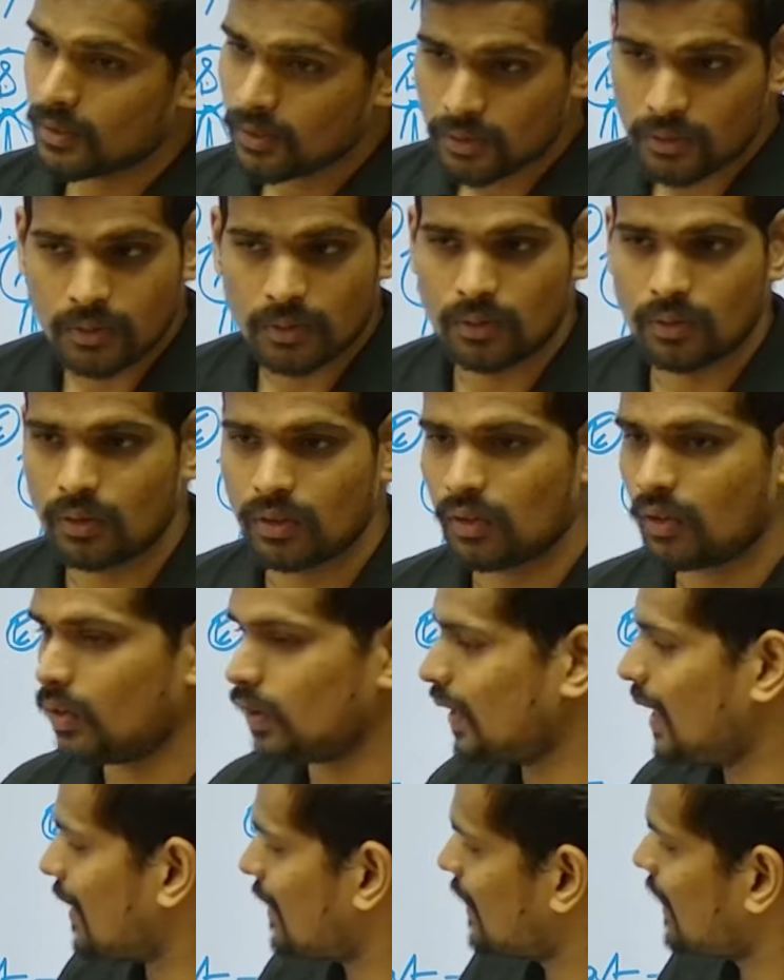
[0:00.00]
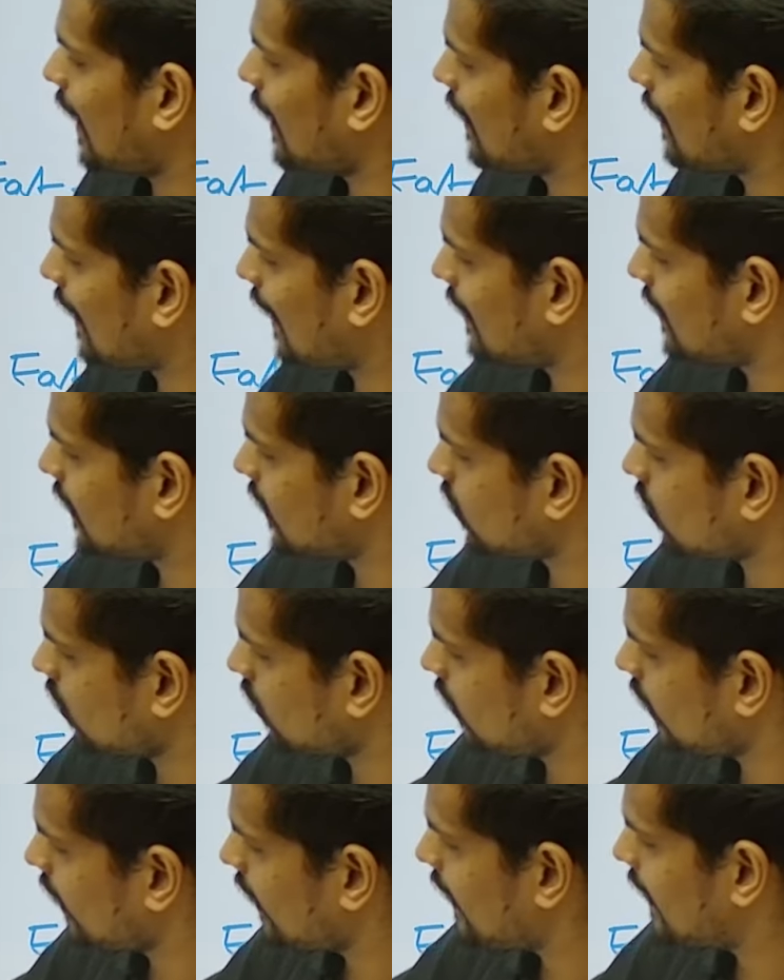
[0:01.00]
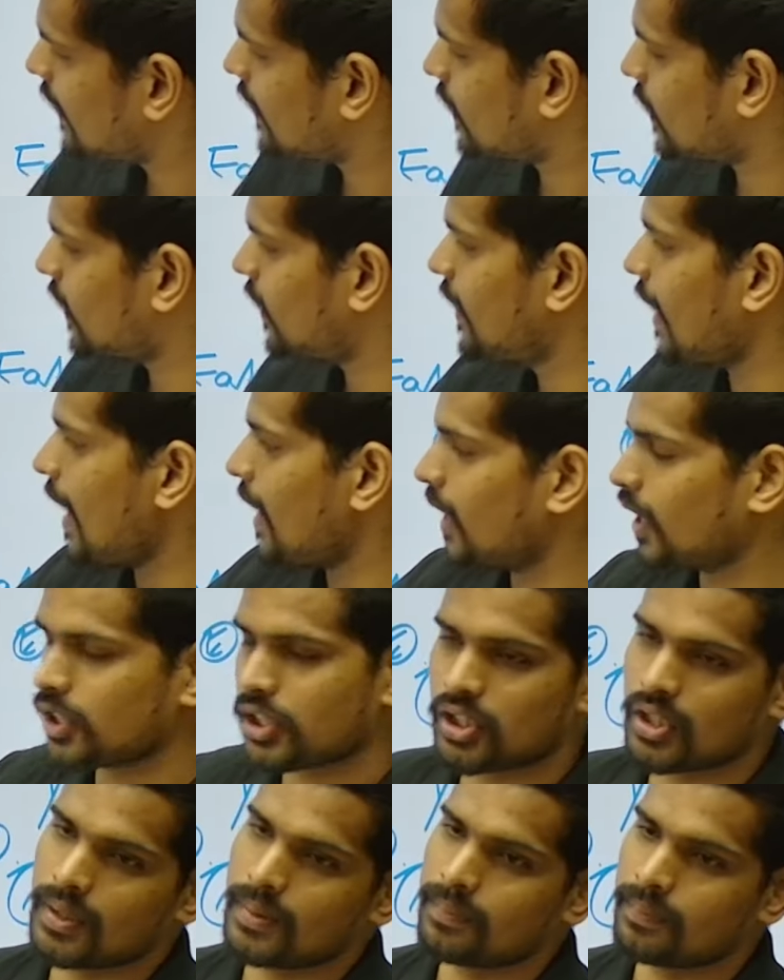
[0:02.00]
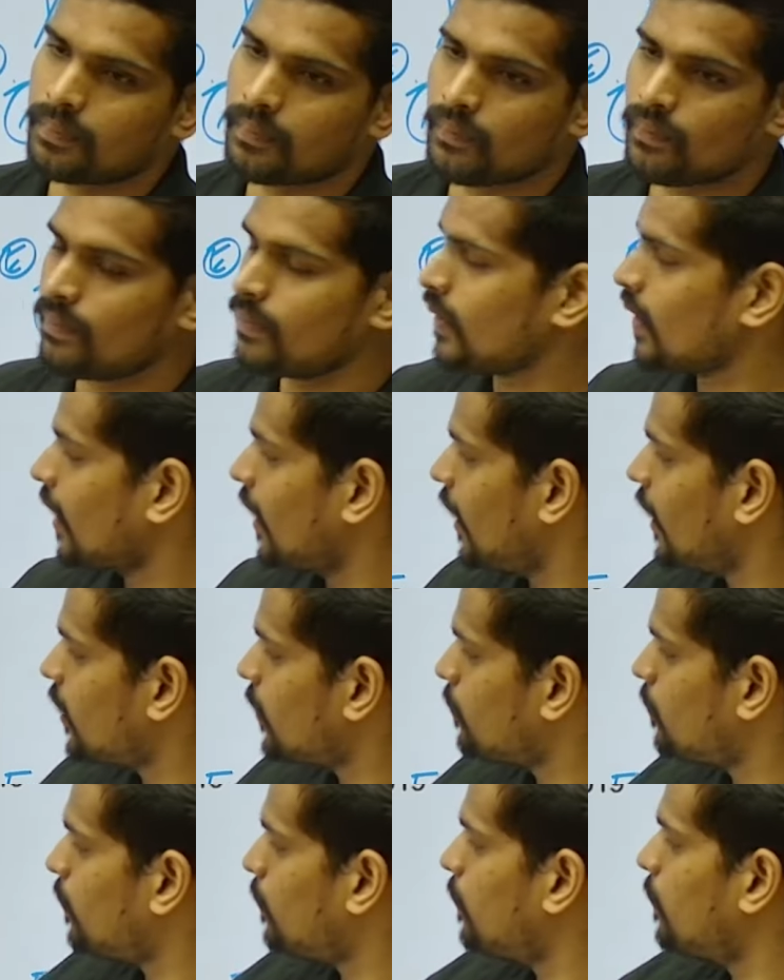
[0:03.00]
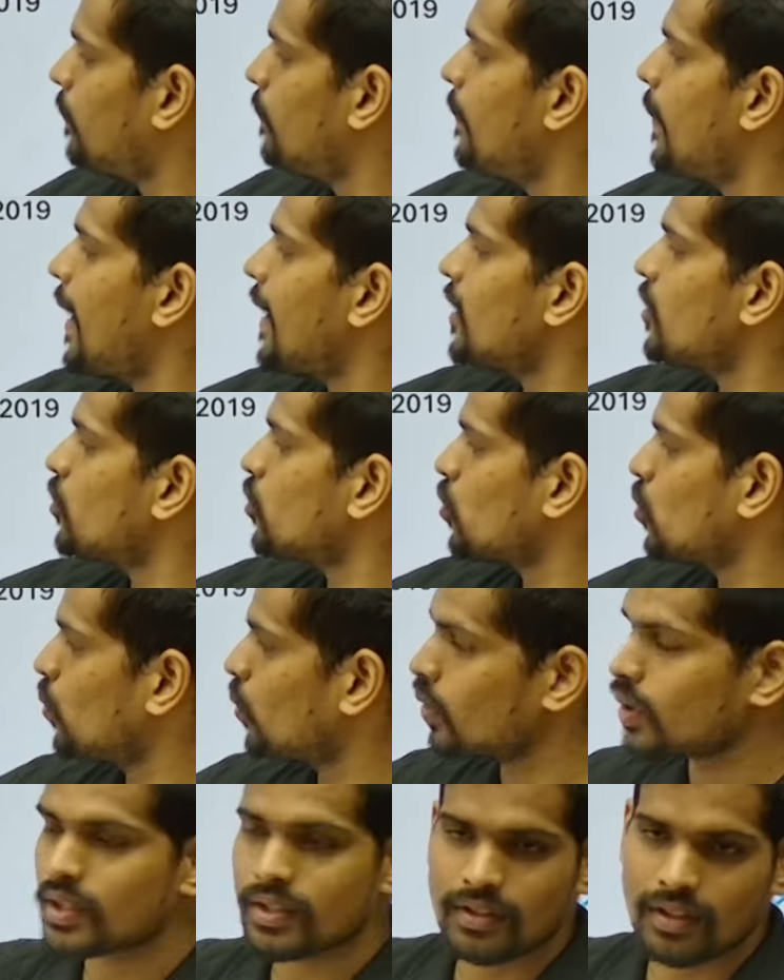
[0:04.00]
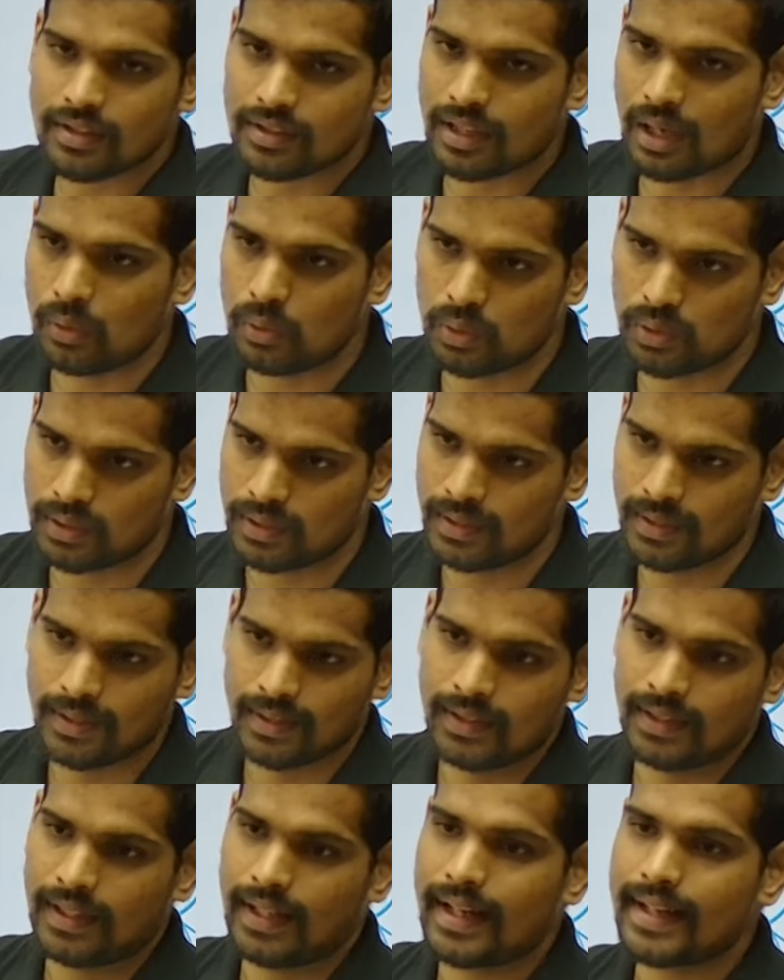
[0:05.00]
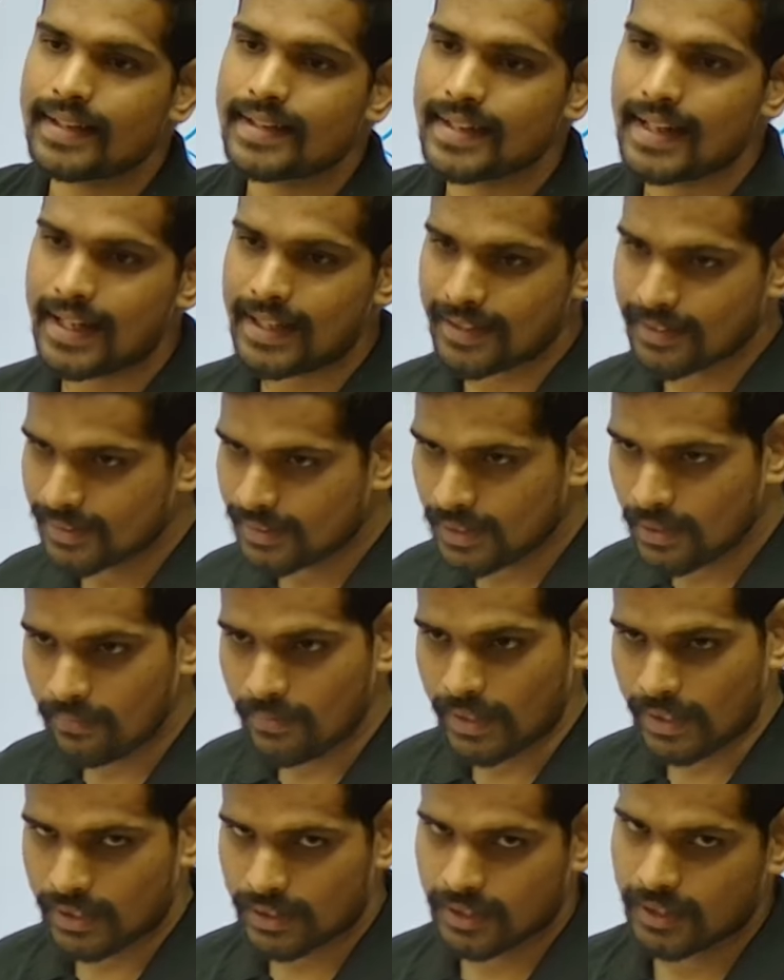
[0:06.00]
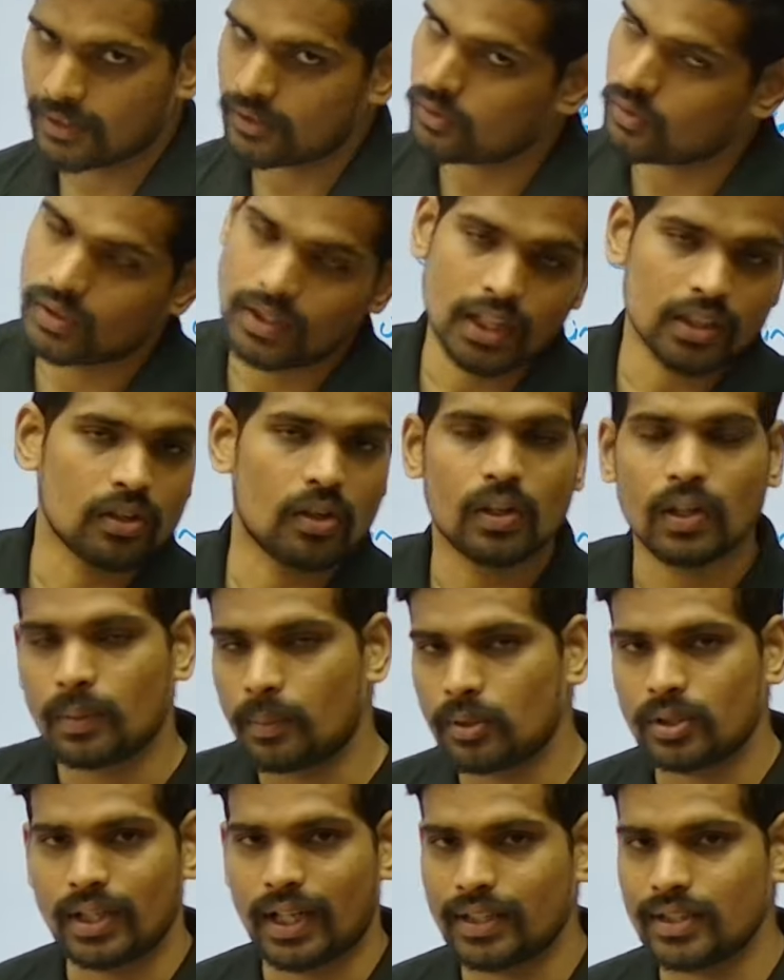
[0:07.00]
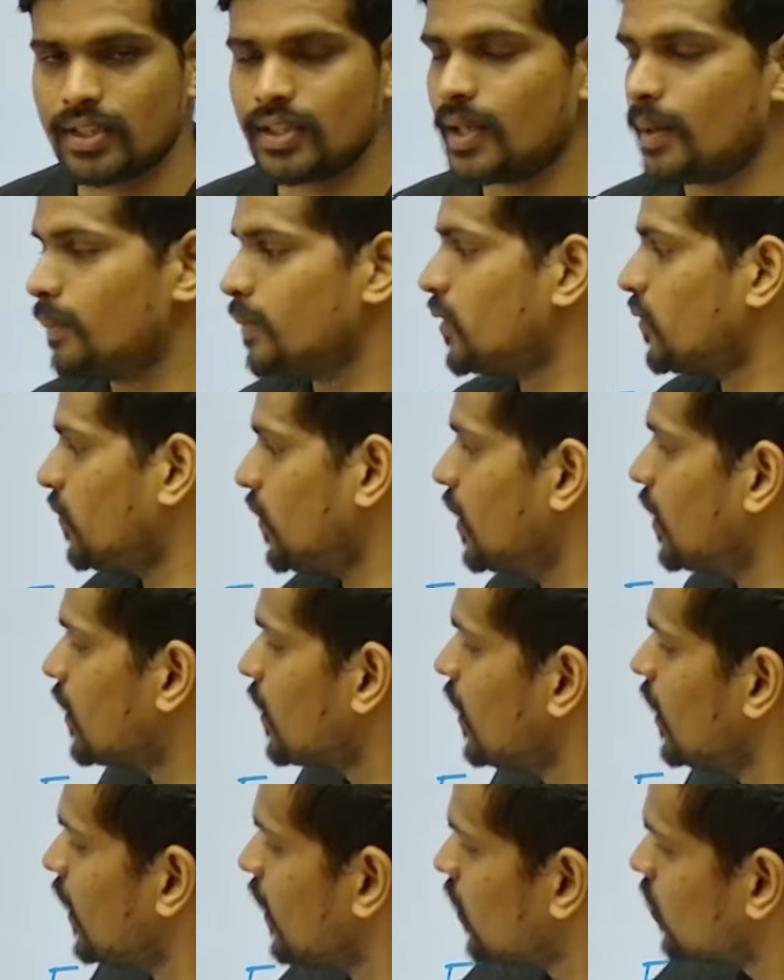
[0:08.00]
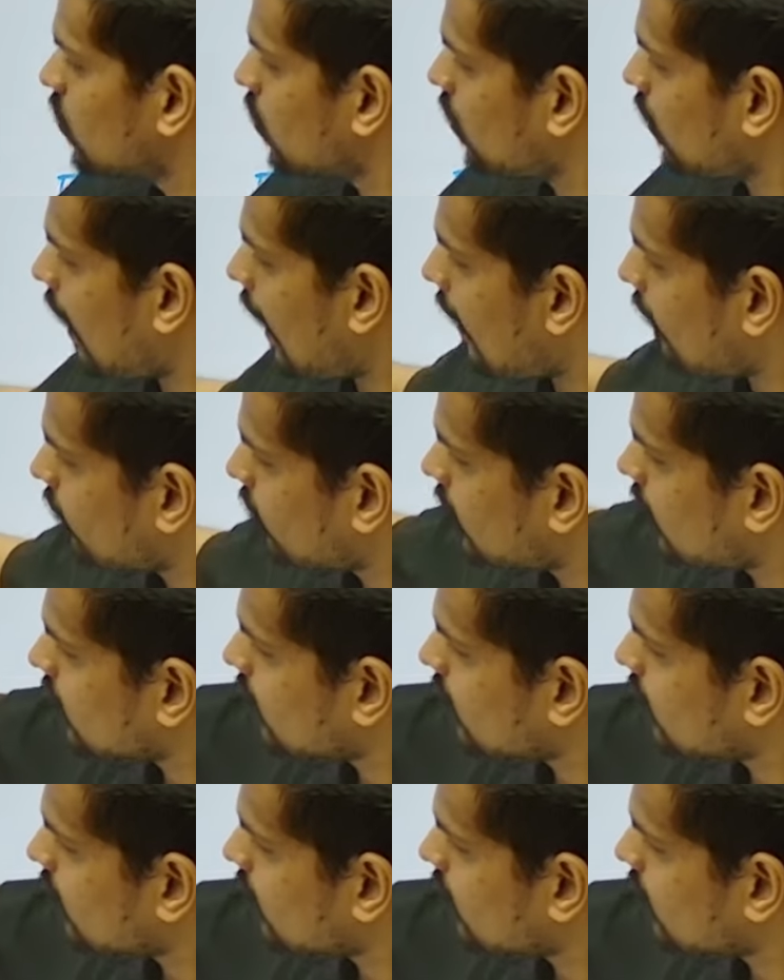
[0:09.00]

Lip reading: You know that sun rises on the east direction, it bends towards the south and sets in the west. So they're talking about northern hemisphere. So after